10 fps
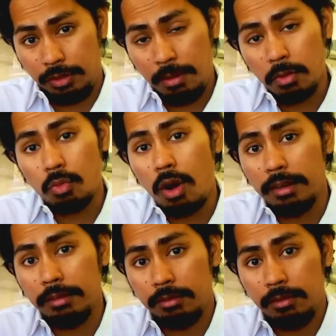Number
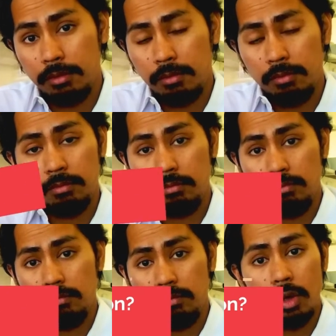1,
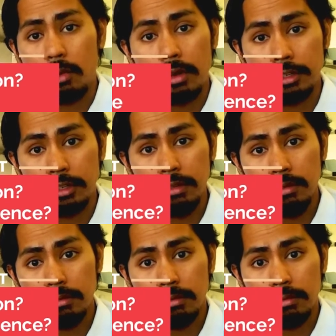what
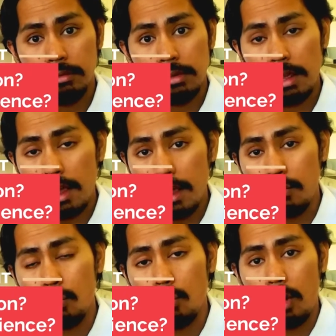question,
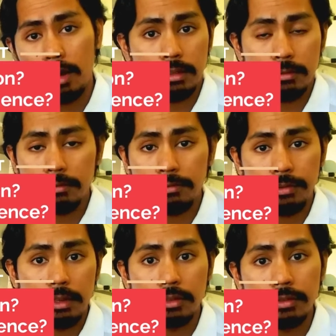and what
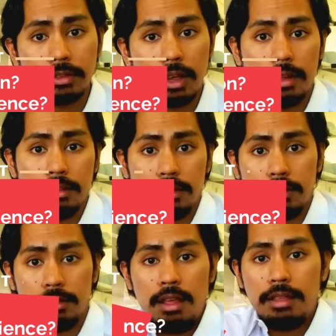field of science.
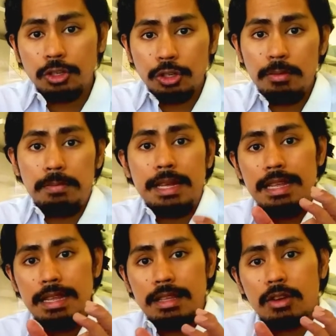This should
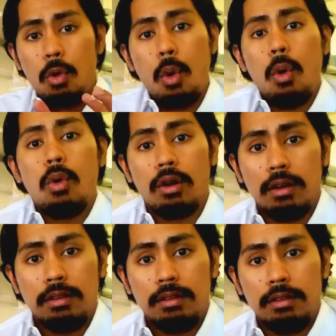be the
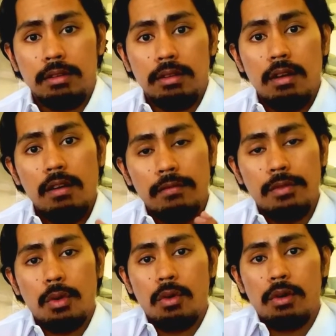core of
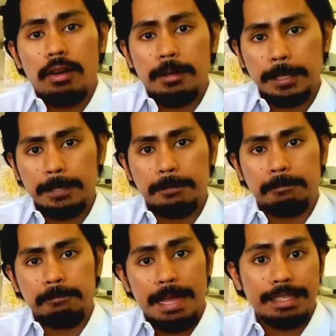your
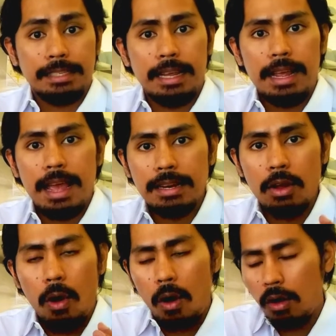essay,
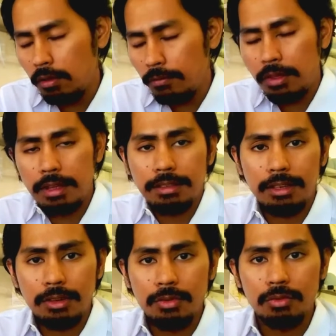and all of the things
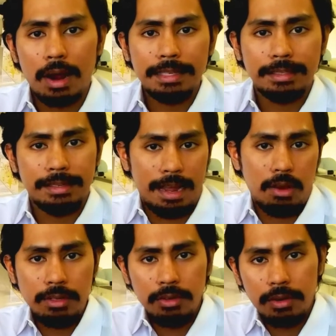that you write
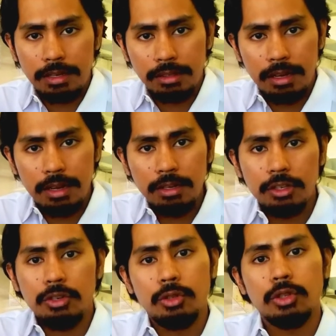down in your essay
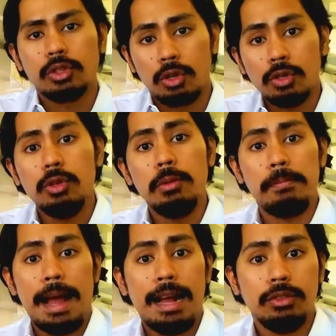should circle
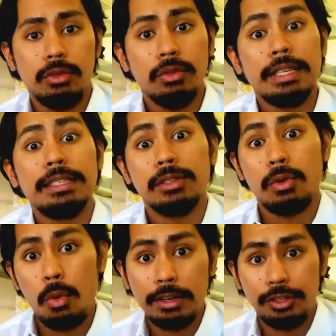back to this
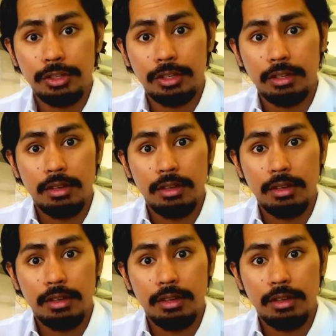question.